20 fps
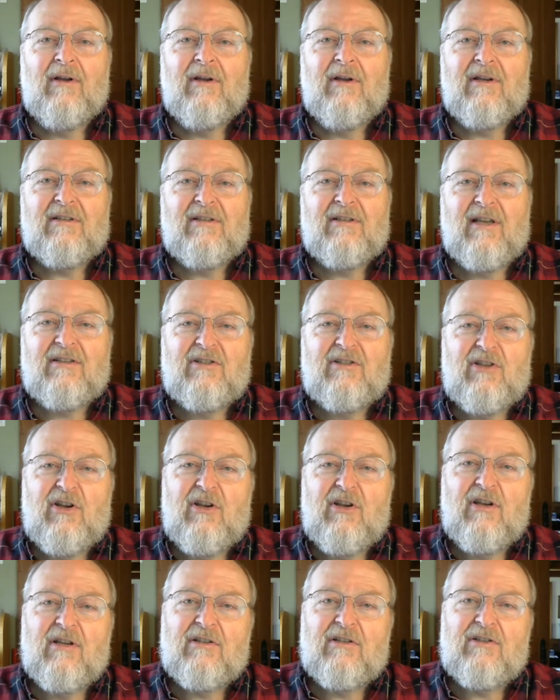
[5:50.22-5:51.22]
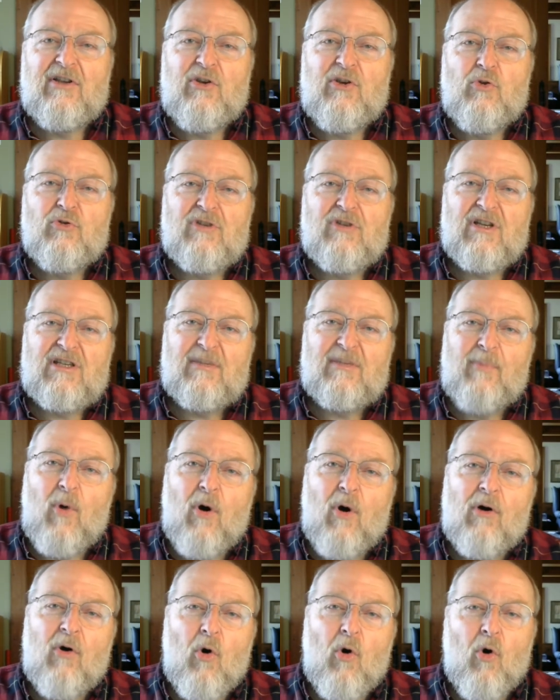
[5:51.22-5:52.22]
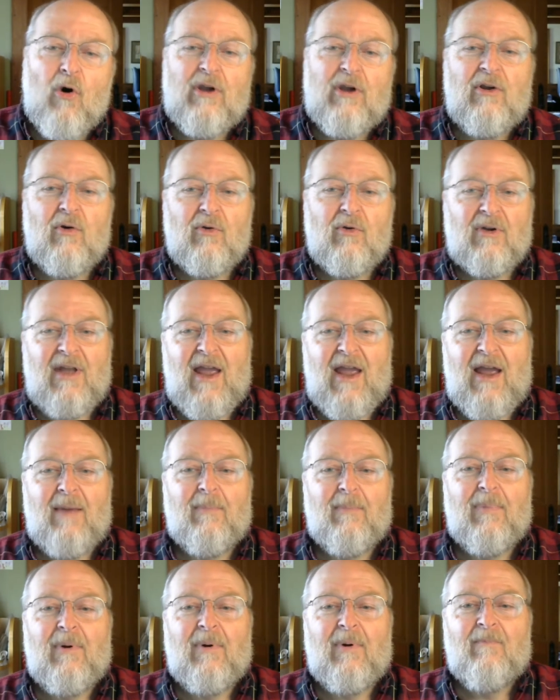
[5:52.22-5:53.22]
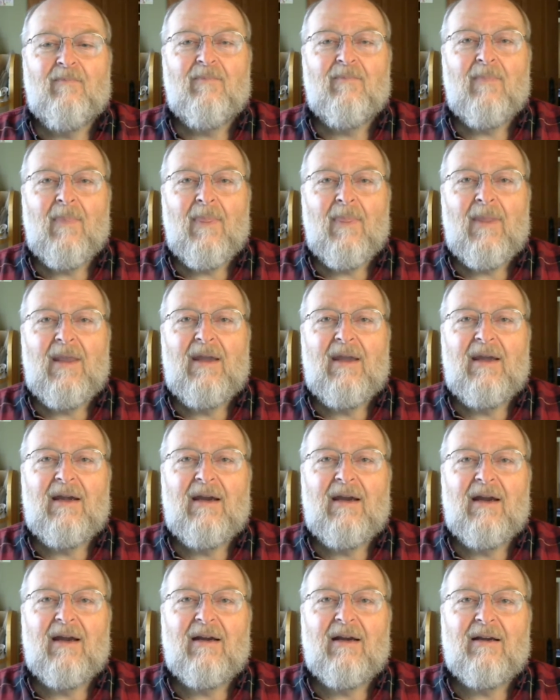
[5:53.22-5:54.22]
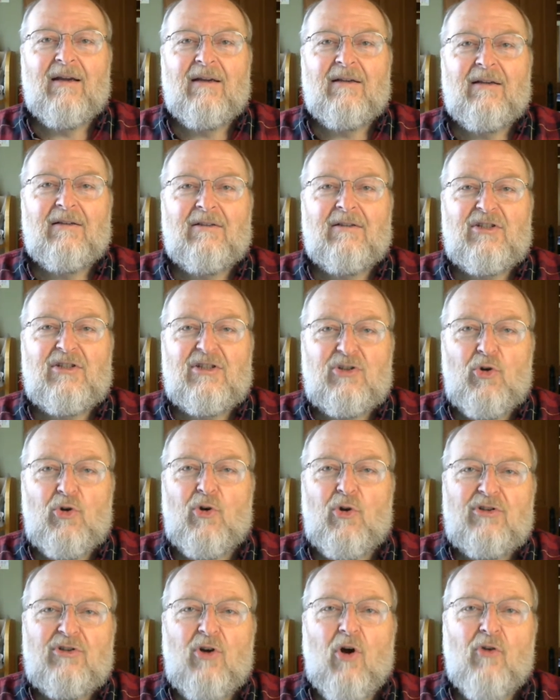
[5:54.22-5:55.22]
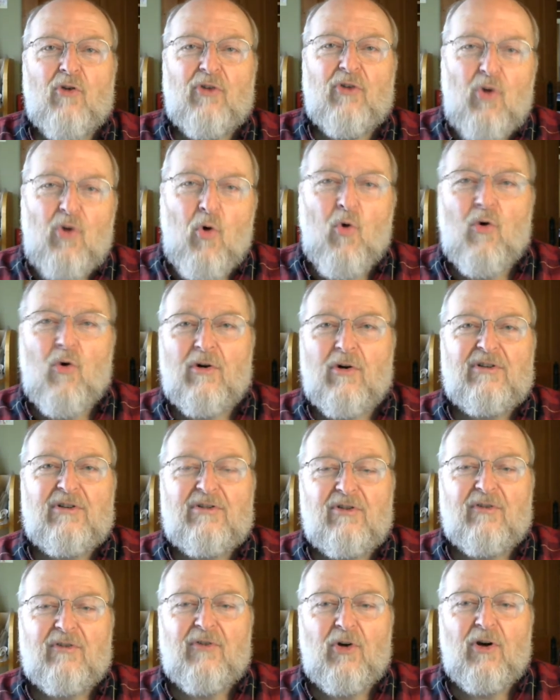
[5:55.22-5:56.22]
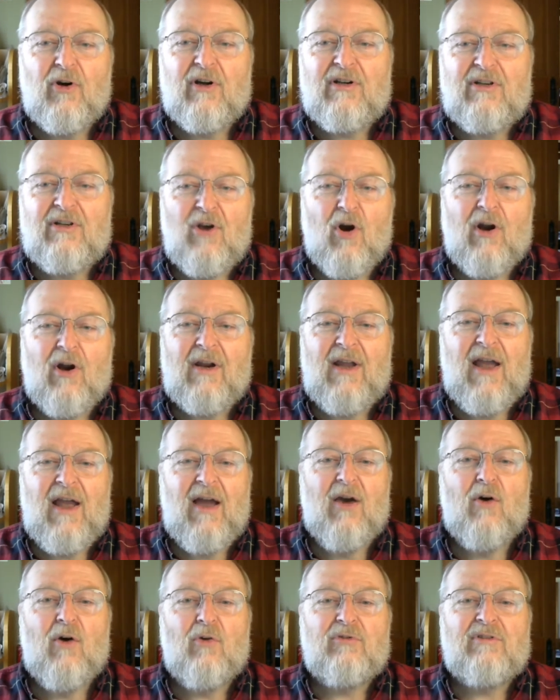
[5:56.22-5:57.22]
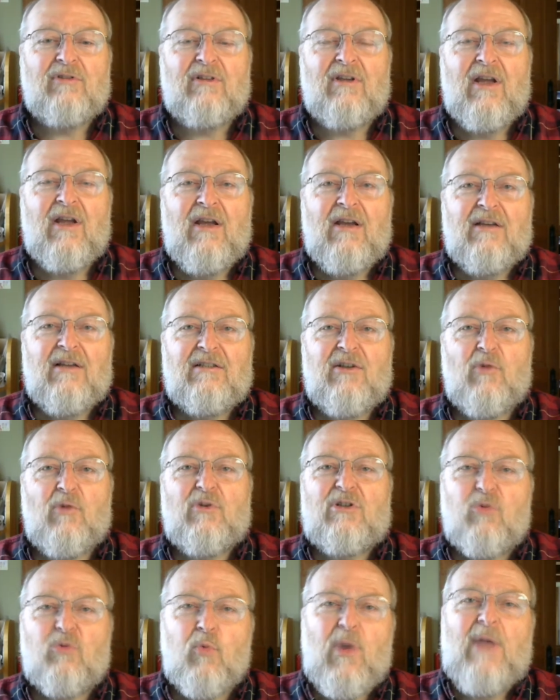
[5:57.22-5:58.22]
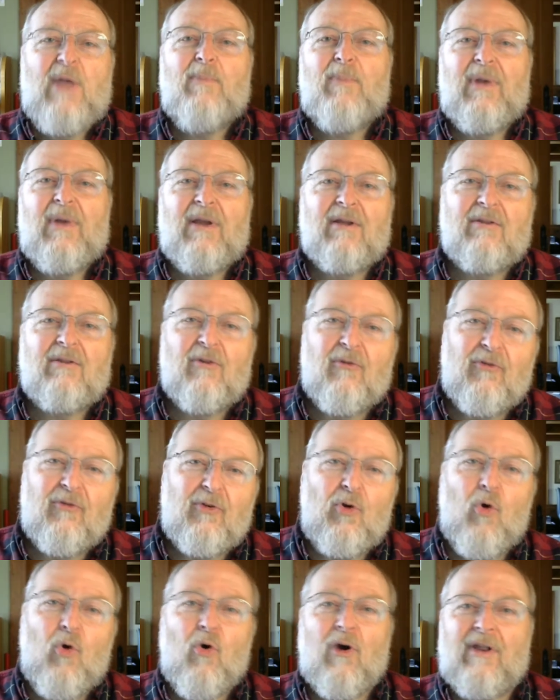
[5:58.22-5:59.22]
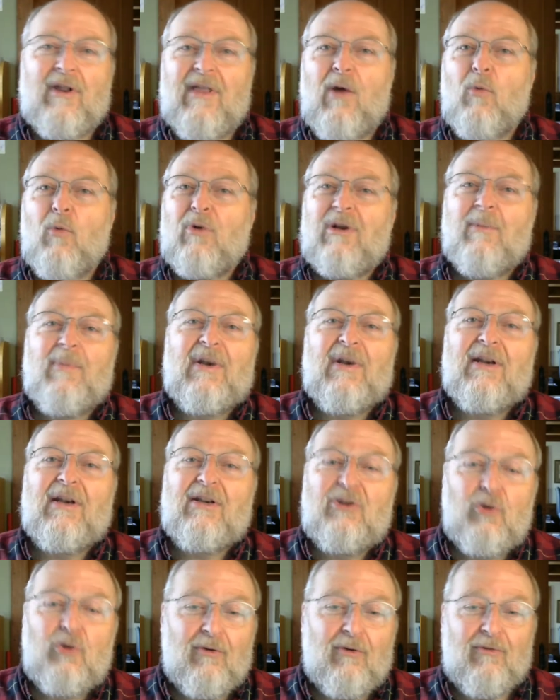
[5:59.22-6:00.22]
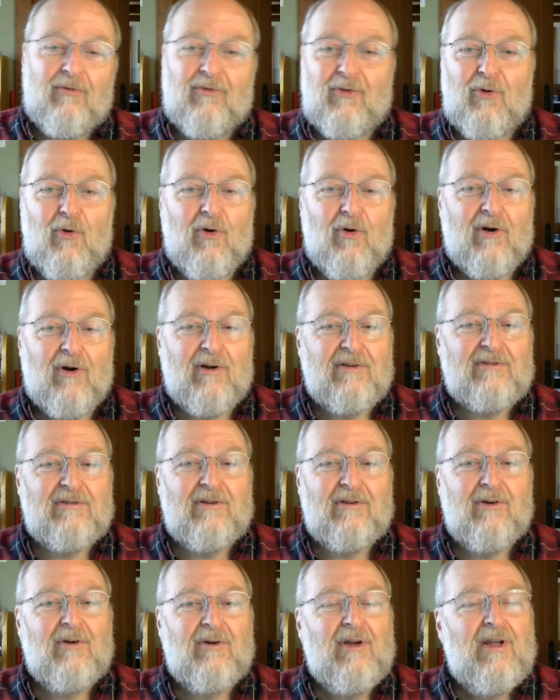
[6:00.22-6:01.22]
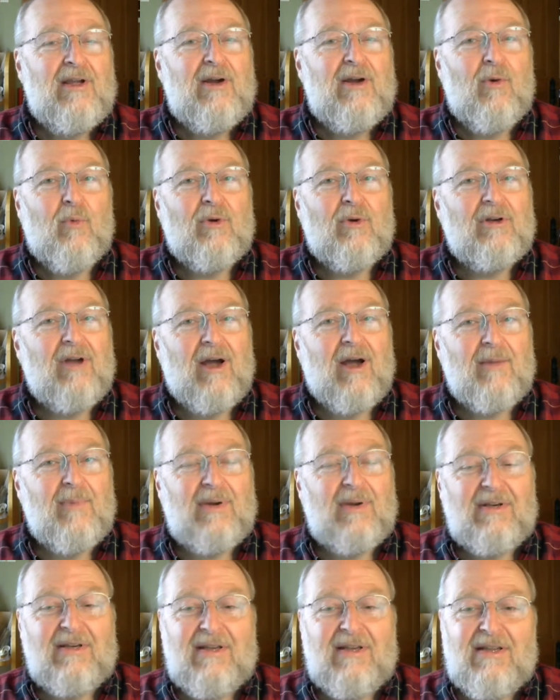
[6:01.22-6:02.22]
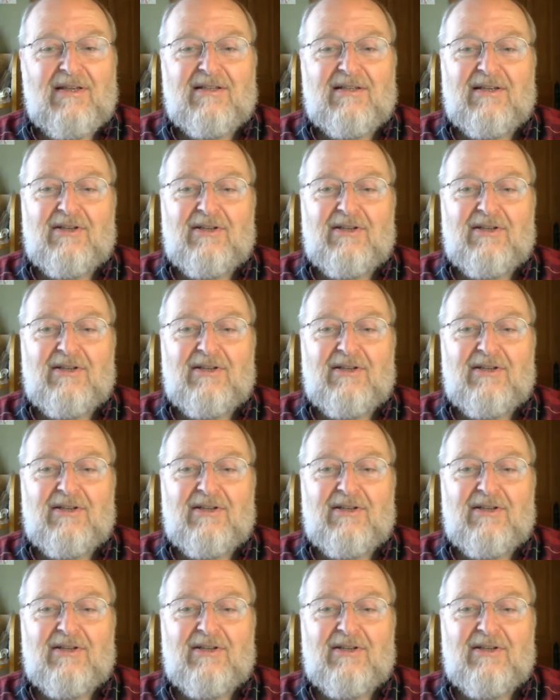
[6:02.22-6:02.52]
says she, she used a small oil lamp and. Uh, to search all the corners of her dark house, and she was sweeping the floor. That would have been a dirt floor, so it would not have been an easy